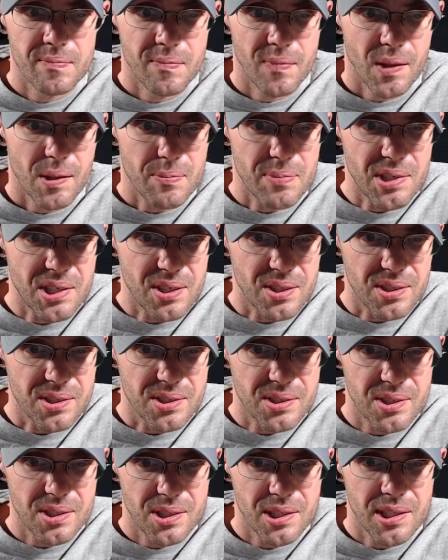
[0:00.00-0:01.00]

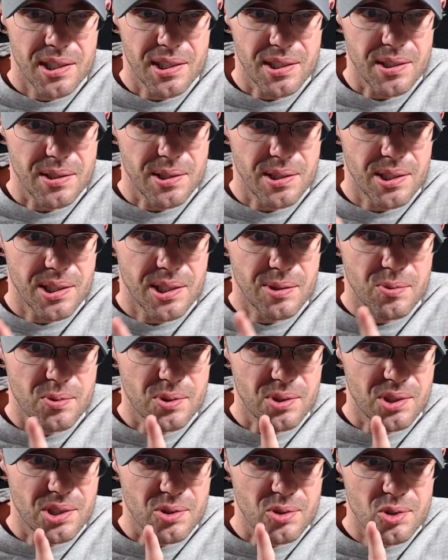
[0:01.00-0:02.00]
because he will
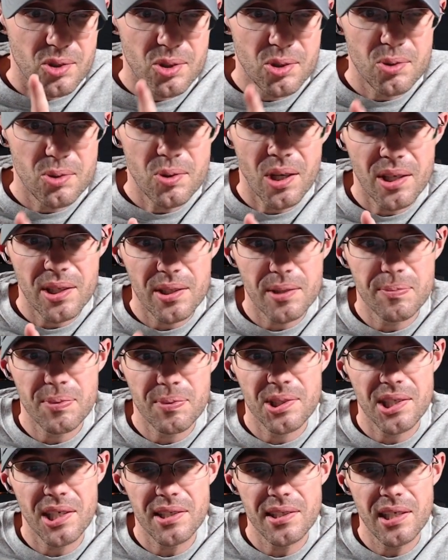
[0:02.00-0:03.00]
deal
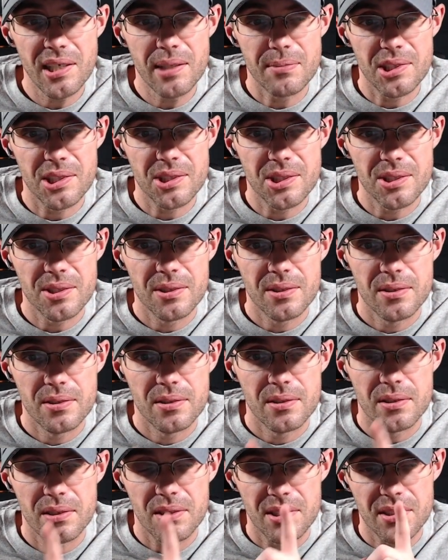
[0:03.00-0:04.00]
200% damage
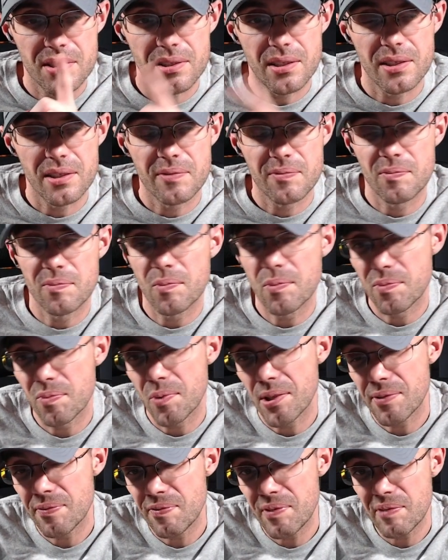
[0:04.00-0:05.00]
instead of
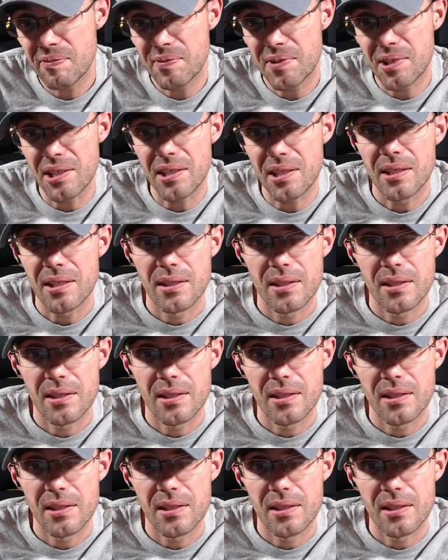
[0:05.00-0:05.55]
150